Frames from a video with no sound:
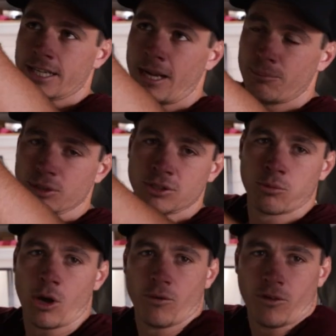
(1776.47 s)
a couple of
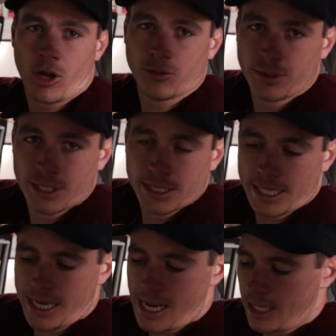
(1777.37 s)
12 volt
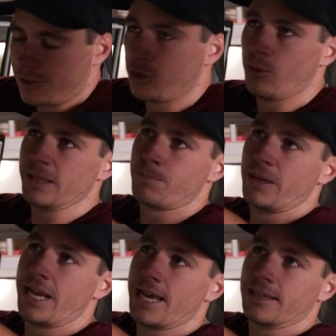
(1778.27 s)

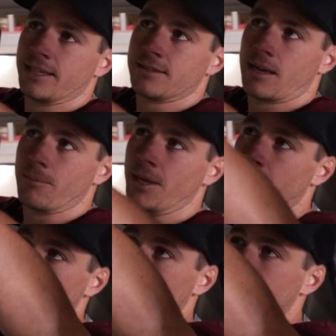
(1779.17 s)
USB outlets up
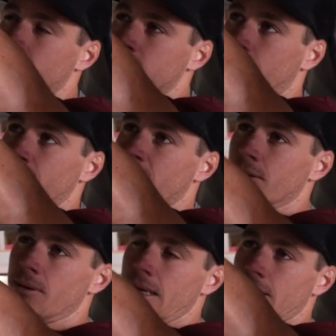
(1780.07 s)
there. So
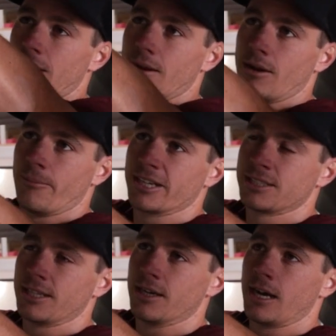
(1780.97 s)
I'm
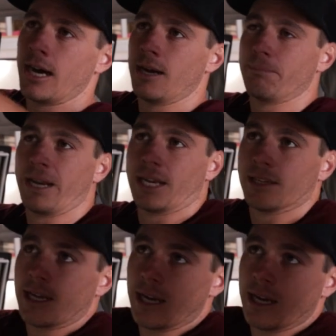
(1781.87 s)
actually gonna hard mount
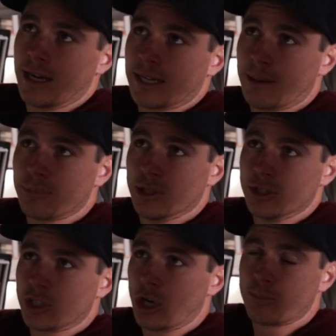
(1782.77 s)
a couple
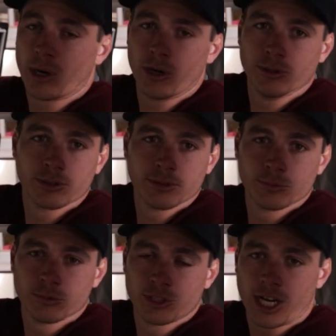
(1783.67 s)
of GoPro
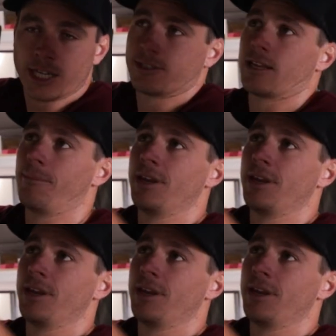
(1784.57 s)
chargers up